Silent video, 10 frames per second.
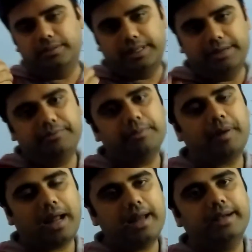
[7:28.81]
give
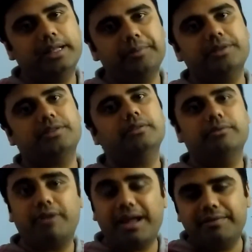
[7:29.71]
prior intimation
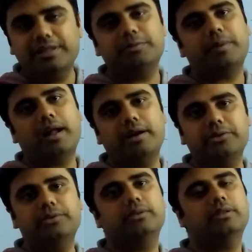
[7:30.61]
5 days prior
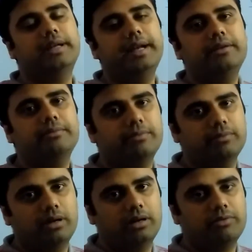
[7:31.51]
to the date
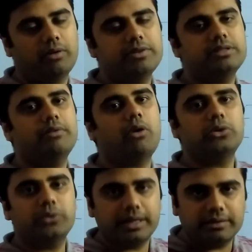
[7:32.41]
from which they
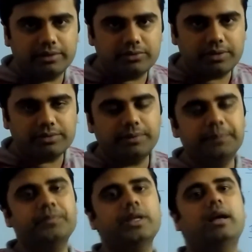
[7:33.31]
want to take the registration,
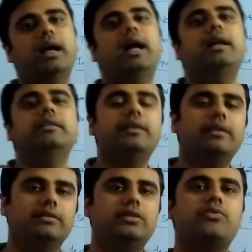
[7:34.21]
and their
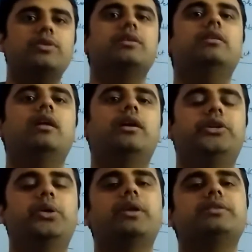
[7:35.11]
registration
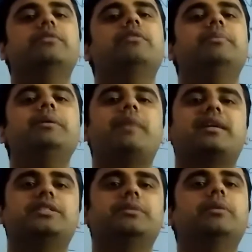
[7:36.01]
duration will be
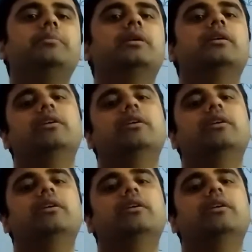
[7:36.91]
maximum